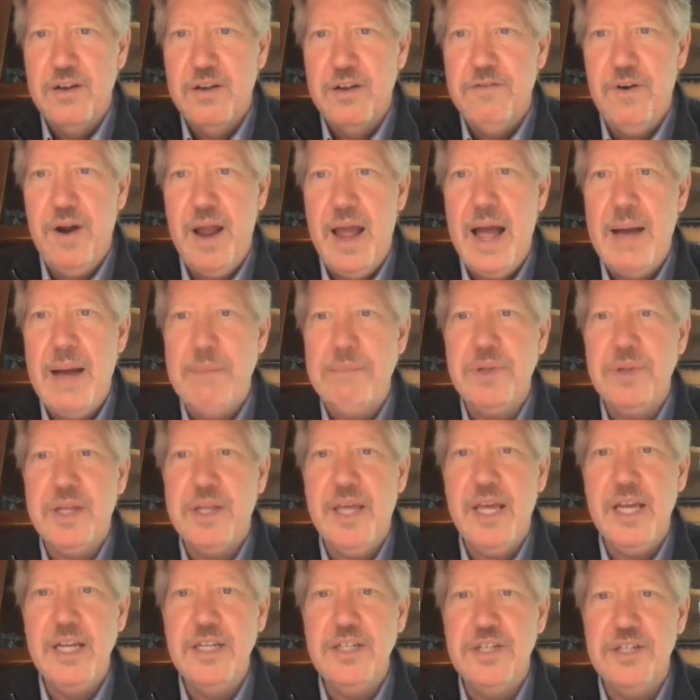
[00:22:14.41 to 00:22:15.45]
for
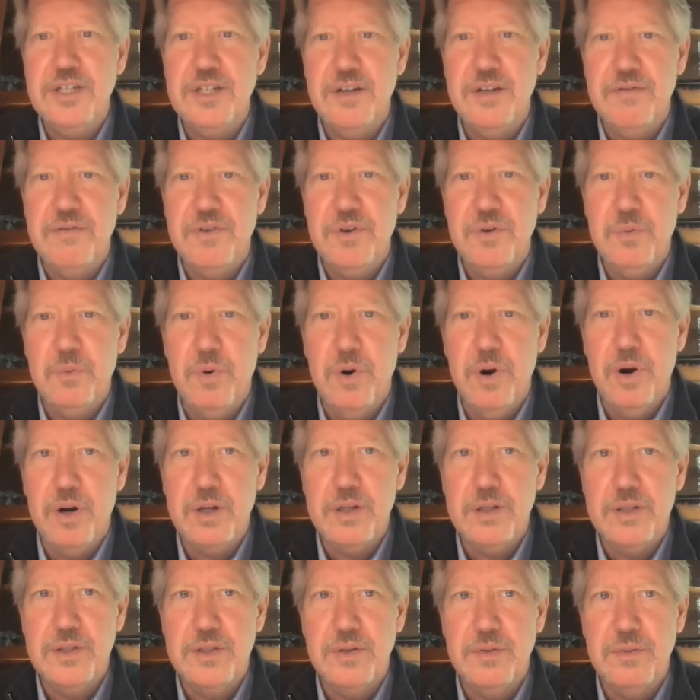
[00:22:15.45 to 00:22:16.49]
application of your work.
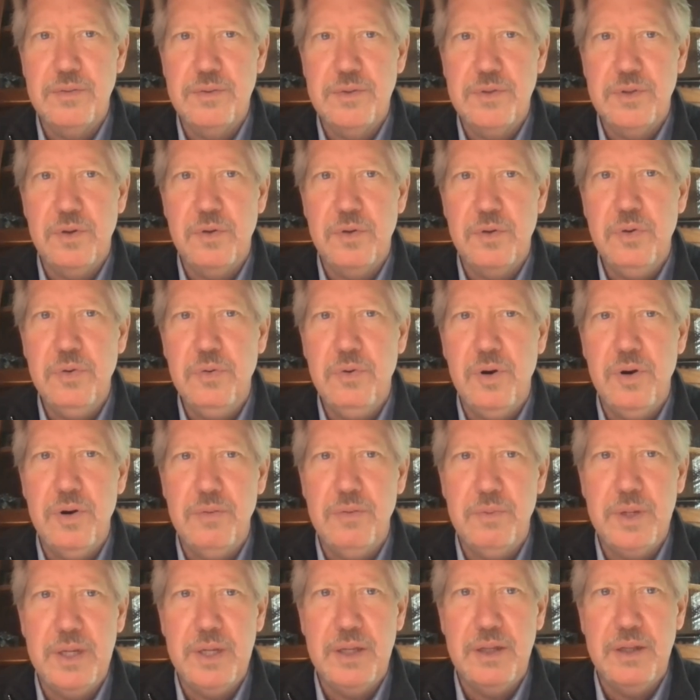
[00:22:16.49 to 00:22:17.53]
So, so who
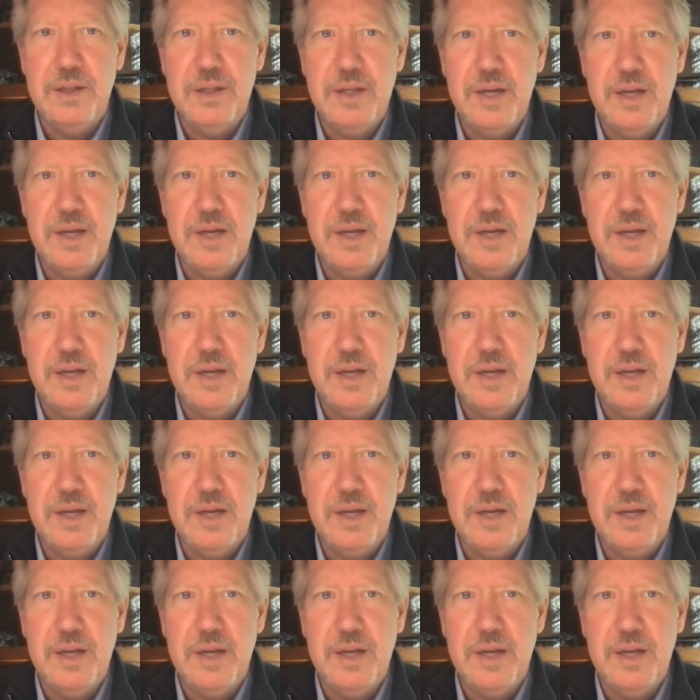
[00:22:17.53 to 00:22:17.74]
are we?